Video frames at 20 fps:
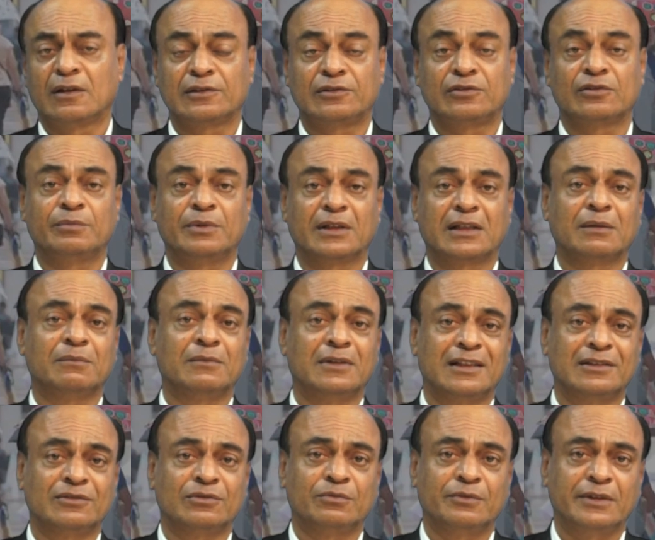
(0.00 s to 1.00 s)
also become
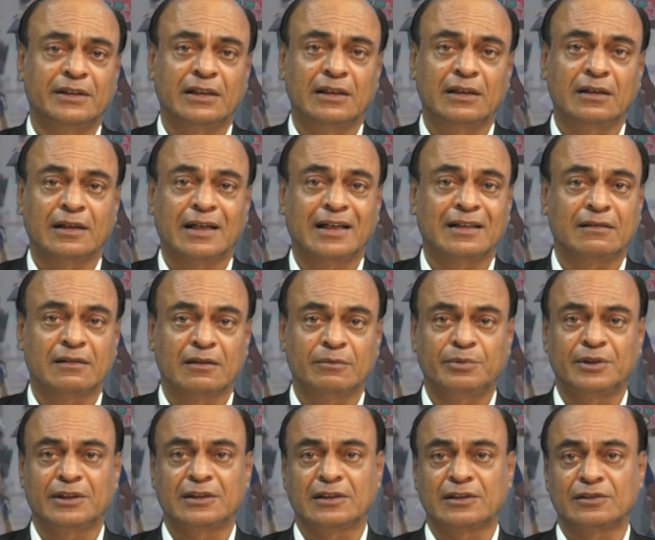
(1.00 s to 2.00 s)
less windy and
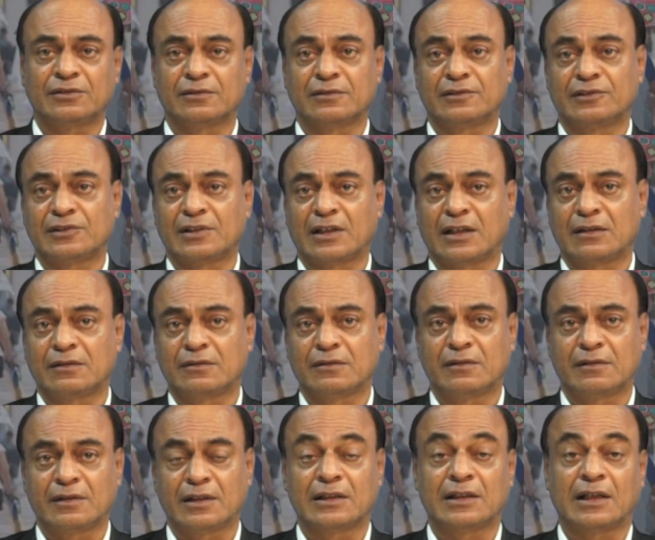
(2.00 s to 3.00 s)
temperature should start to
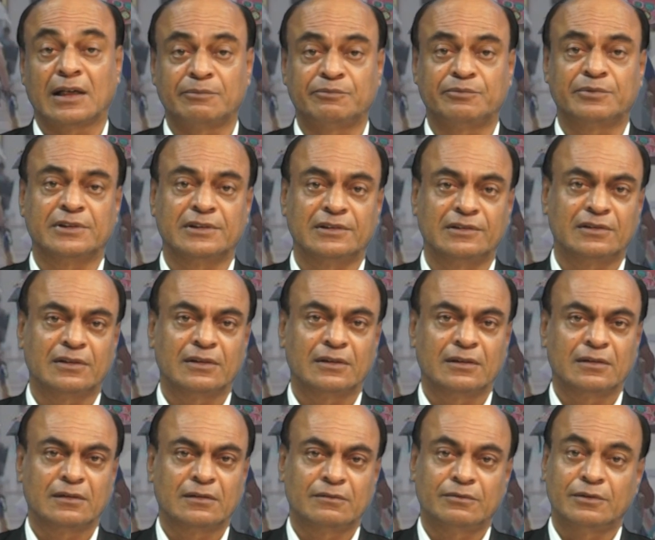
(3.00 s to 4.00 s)
trend upwards,
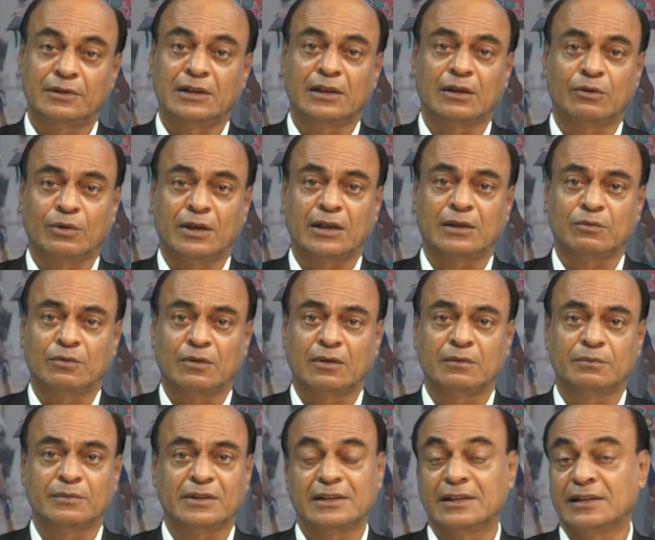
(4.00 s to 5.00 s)
feeling quite
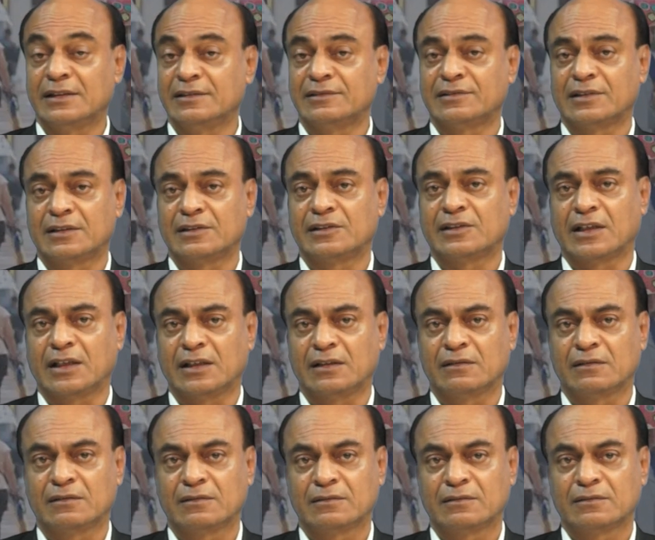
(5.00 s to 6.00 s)
warm in any sunshine.
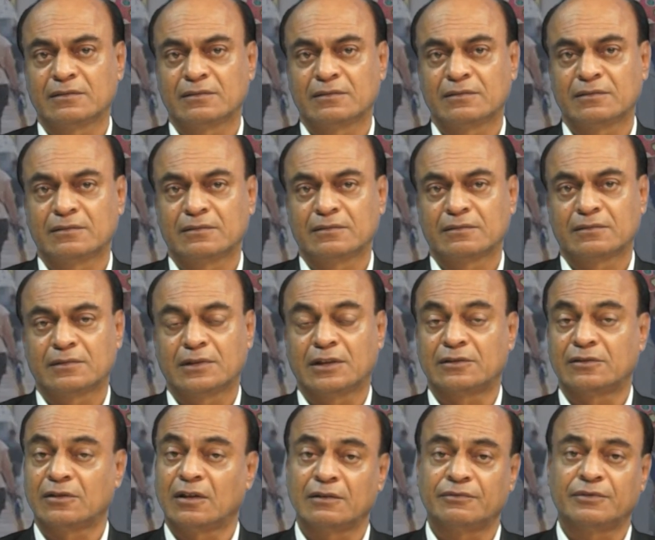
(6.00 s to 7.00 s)

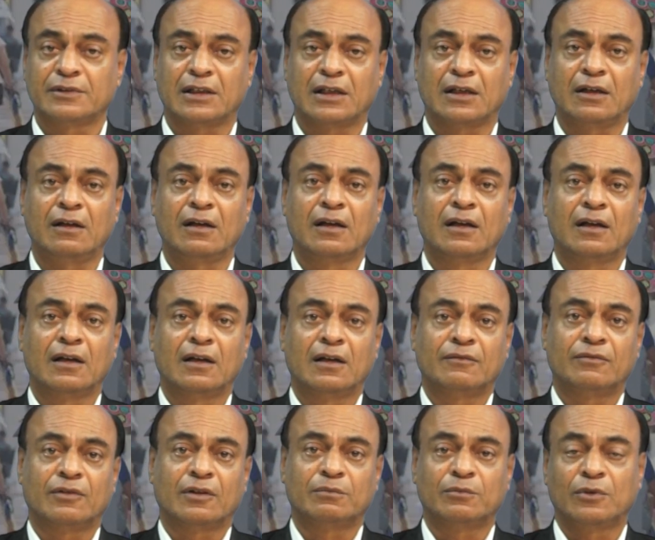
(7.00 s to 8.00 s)
That's all for now.
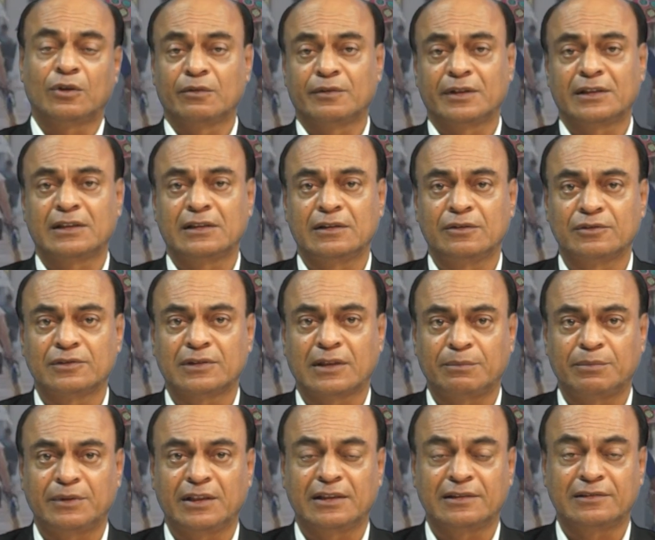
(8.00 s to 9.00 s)
For more weather news
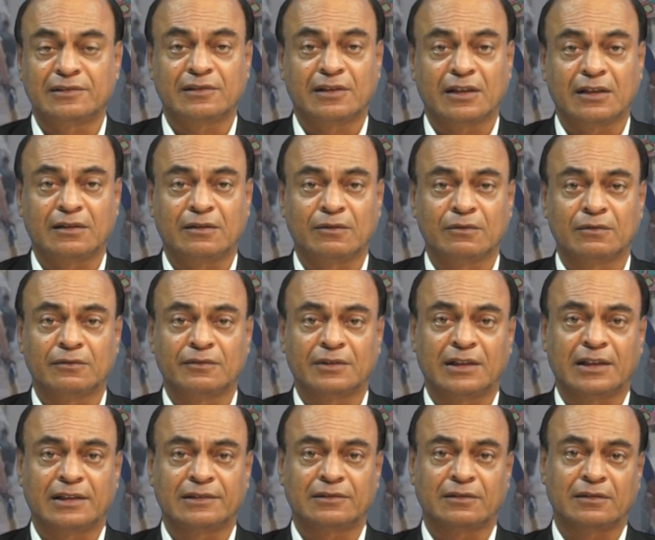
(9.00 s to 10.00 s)
updates, stay tuned
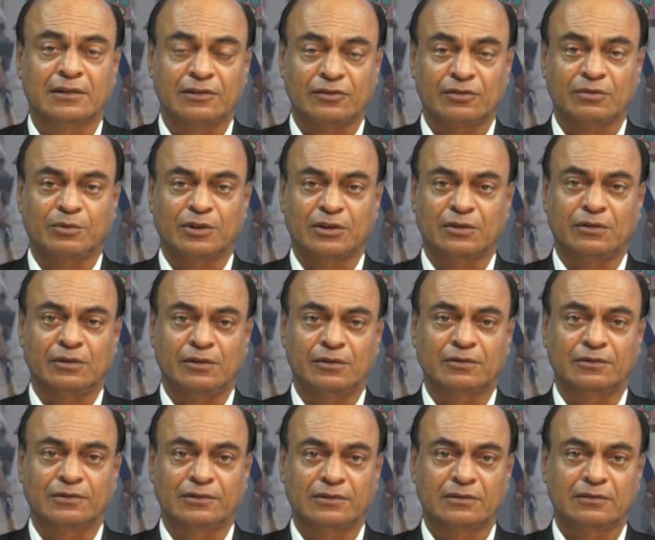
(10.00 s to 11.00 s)
with us on It's Tomorrow
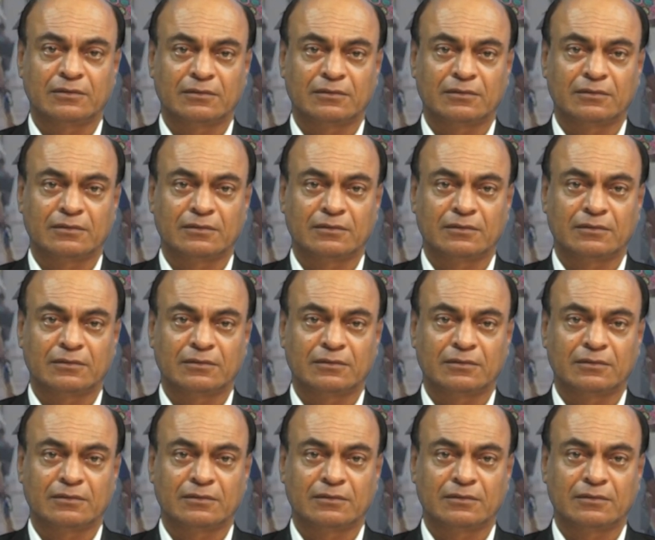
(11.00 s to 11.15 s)
News.